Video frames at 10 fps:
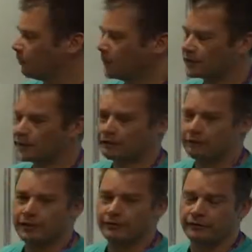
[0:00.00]
Whilst
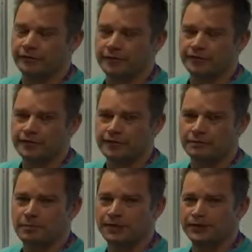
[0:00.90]
that rate varies,
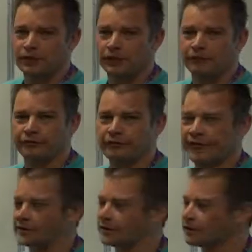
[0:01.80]
depends on a lot of
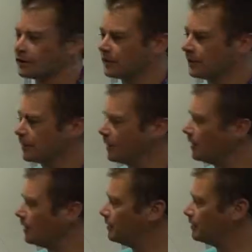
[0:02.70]
factors,
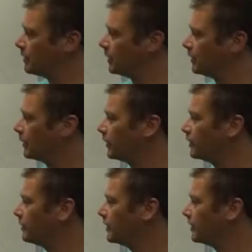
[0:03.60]
in particular
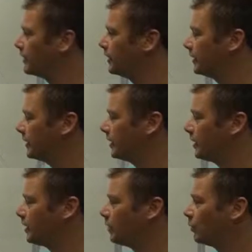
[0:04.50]
humidity,
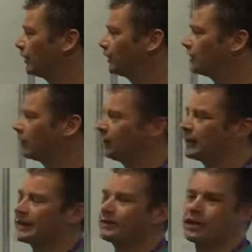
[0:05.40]
we
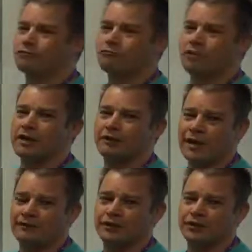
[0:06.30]
can give it a rough
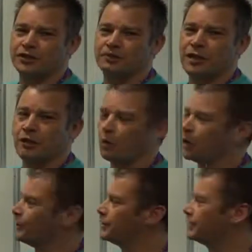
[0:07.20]
average as about
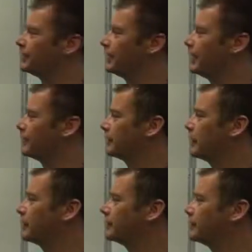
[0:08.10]
1 degree every
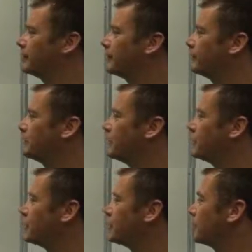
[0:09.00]
150
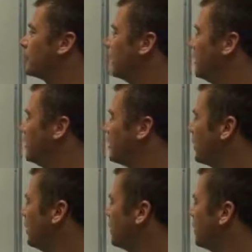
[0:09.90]
meters.
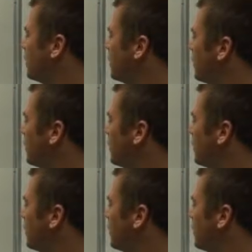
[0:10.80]
So 1